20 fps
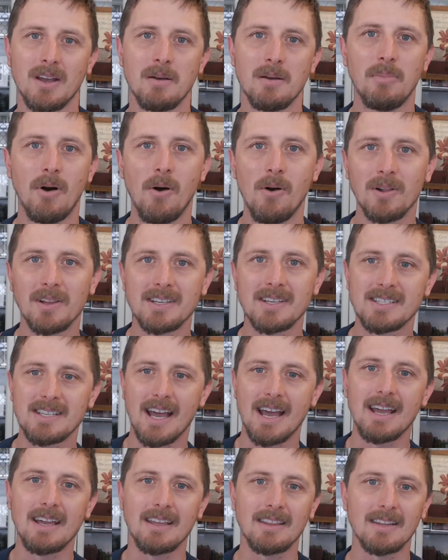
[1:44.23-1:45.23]
Paul is
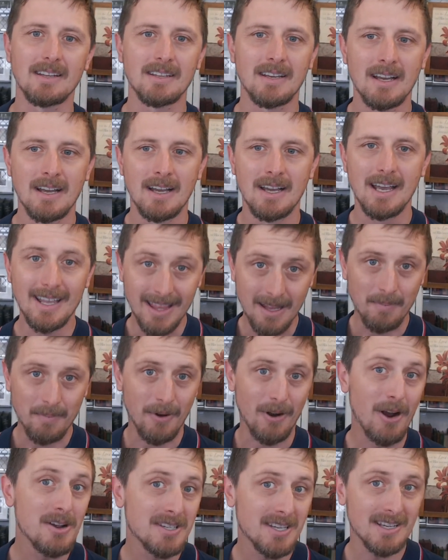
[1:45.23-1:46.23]
saying that in the
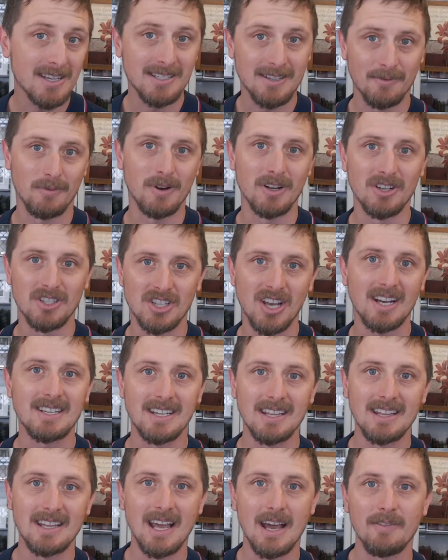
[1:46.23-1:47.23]
process of
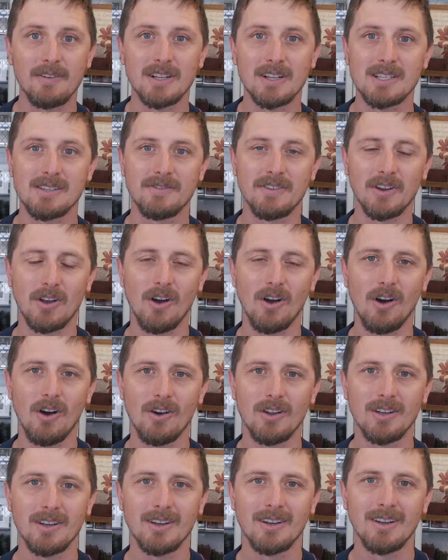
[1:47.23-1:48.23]
rejecting the evidence for
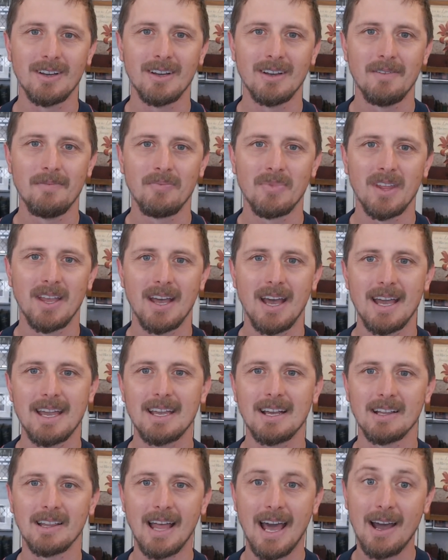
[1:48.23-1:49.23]
God, He
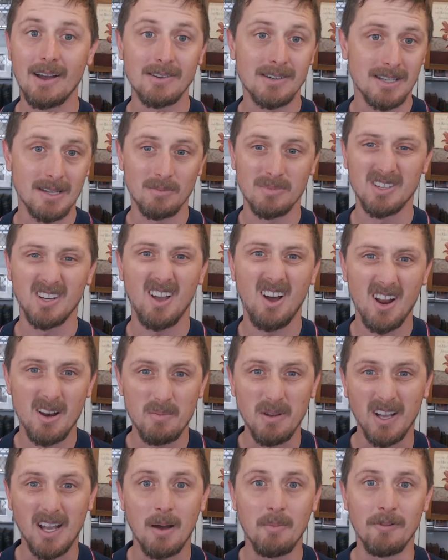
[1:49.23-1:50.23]
allows them to kind of
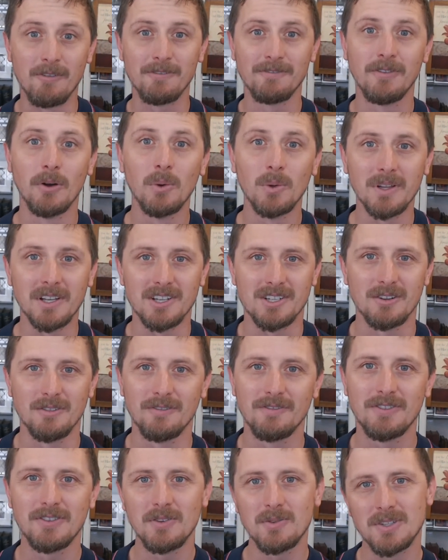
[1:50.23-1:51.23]
become foolish and
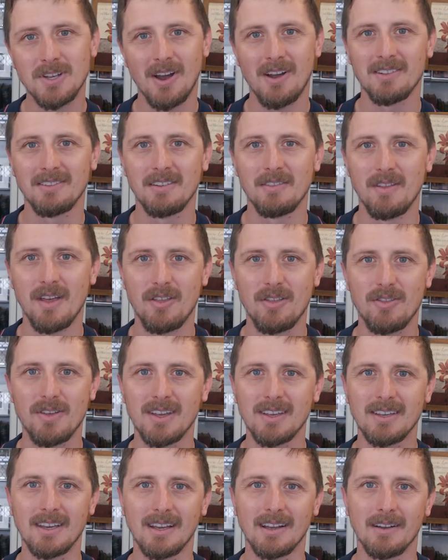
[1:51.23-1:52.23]
futile in their
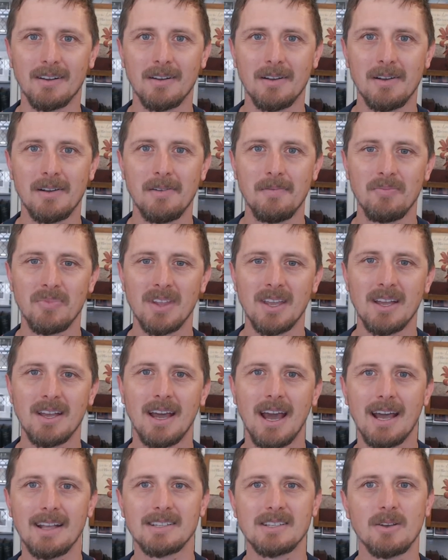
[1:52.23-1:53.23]
thinking.
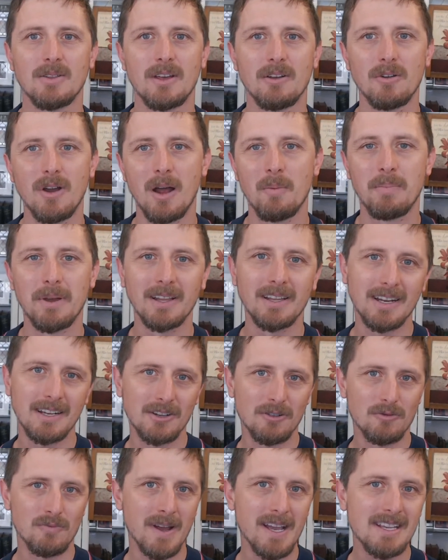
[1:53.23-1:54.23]
And so their ability
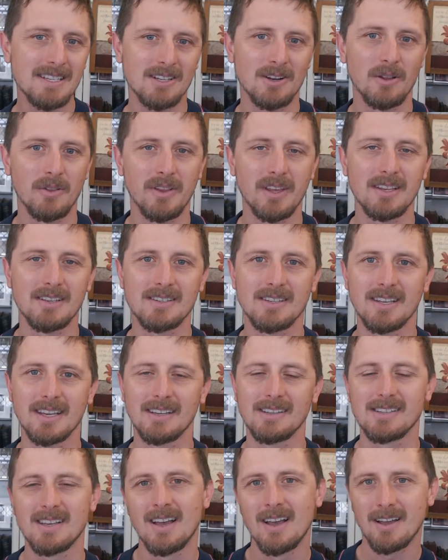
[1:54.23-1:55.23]
to reason on these
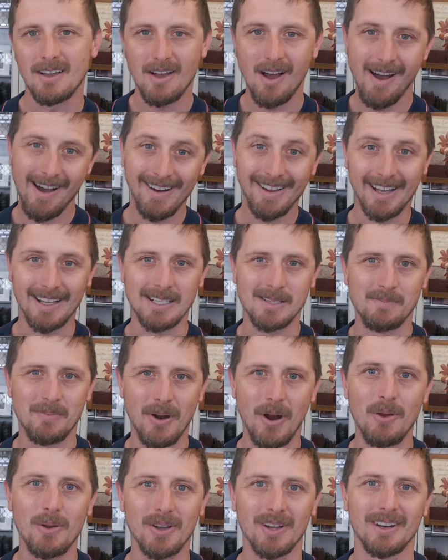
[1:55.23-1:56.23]
things kind of gets
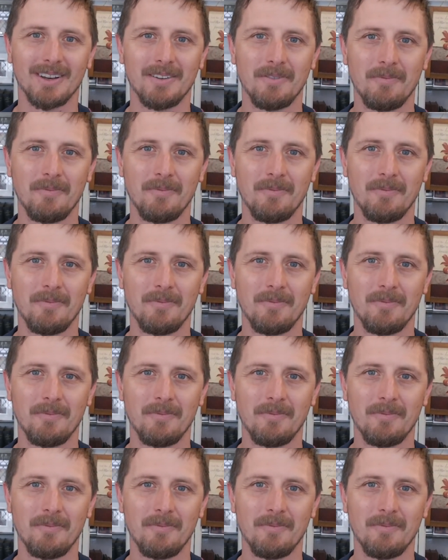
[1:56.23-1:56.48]
broken.